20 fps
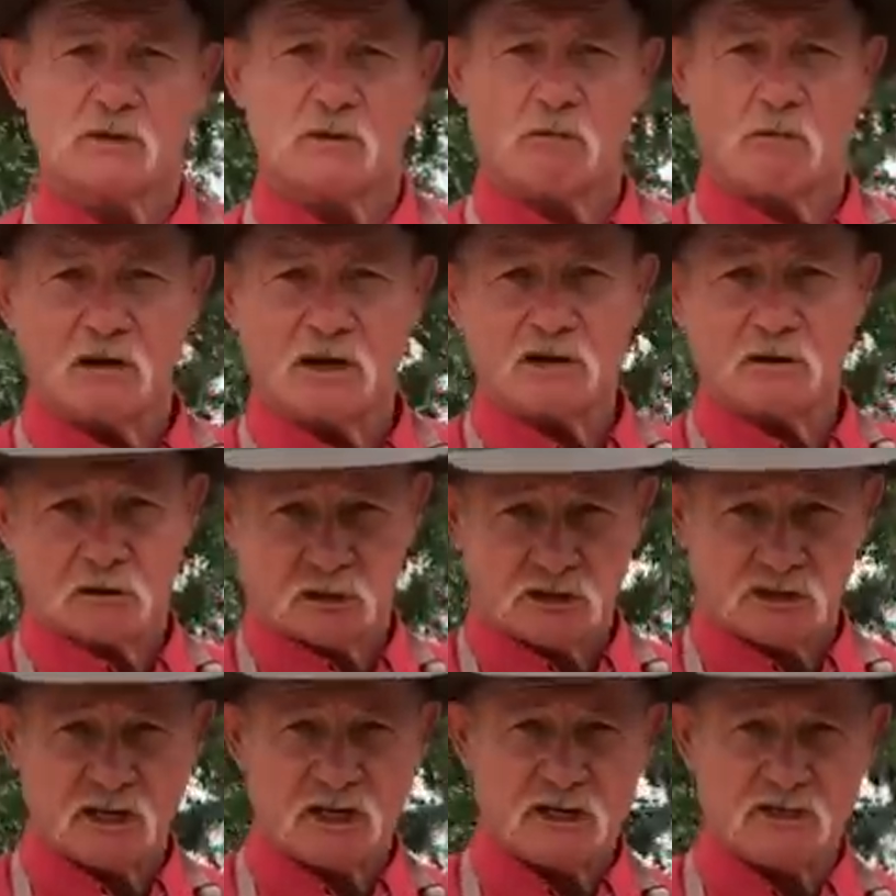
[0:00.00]
We're gonna
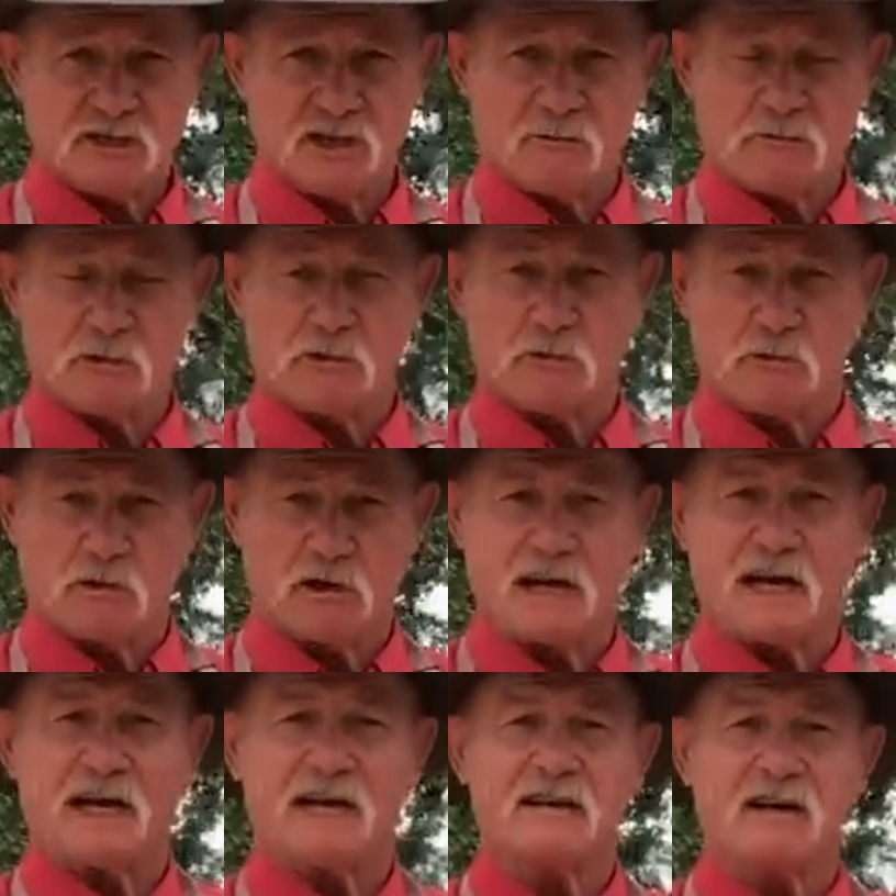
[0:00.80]
season him with
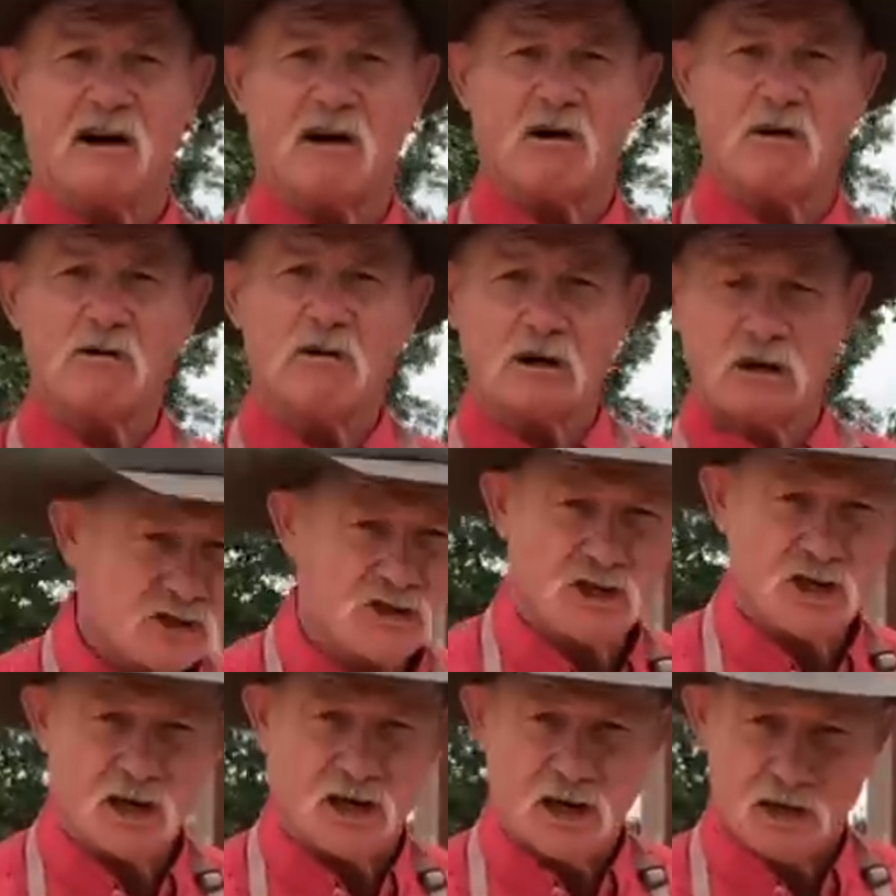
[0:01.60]
what I call
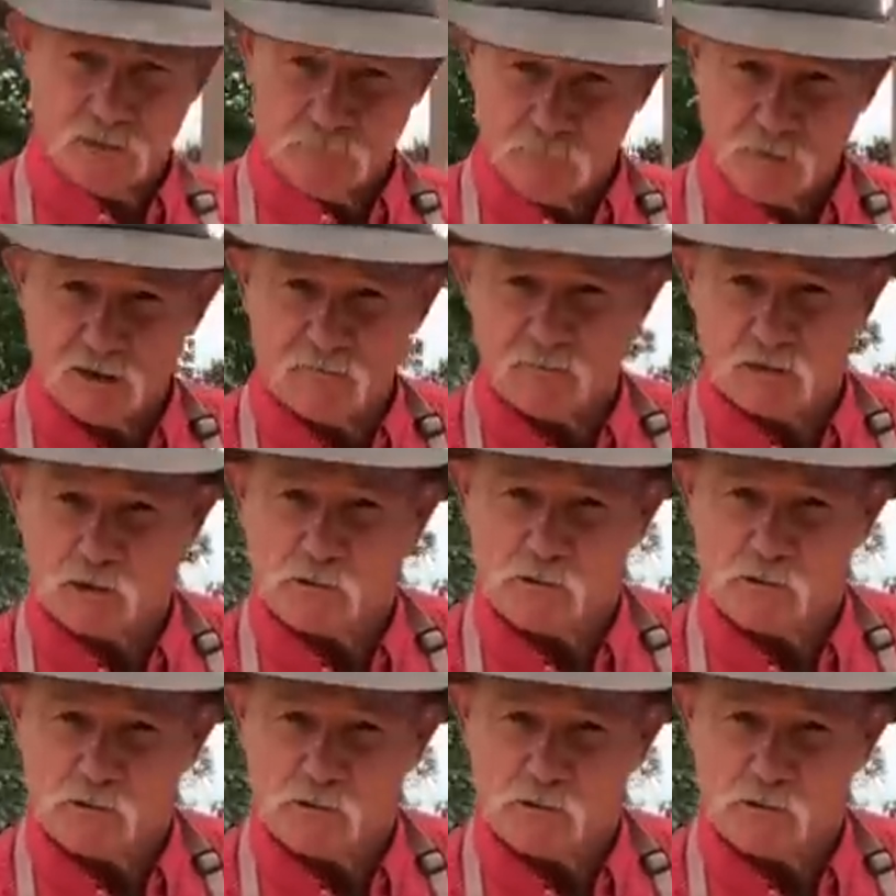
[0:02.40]
chicken river